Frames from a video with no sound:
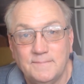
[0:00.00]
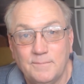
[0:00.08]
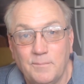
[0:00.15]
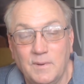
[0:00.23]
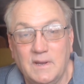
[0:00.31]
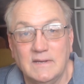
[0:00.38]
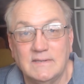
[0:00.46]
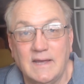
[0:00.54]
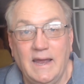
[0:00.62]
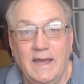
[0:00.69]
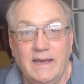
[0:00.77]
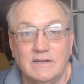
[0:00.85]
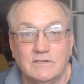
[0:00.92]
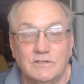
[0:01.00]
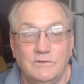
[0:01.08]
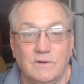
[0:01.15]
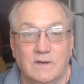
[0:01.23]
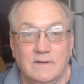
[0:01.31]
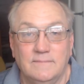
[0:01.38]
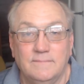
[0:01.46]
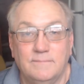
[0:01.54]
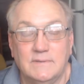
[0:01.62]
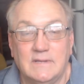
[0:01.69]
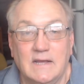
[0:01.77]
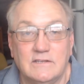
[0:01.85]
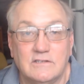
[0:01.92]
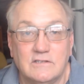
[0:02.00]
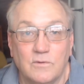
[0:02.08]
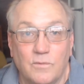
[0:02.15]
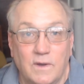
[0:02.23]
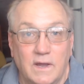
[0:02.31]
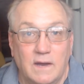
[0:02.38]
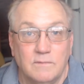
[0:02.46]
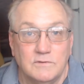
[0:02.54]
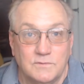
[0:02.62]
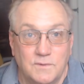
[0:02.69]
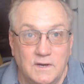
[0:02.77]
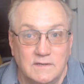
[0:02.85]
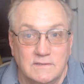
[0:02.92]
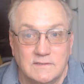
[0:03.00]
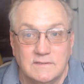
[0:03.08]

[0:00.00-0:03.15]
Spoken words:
because I had a suit on. But that's the way I was raised.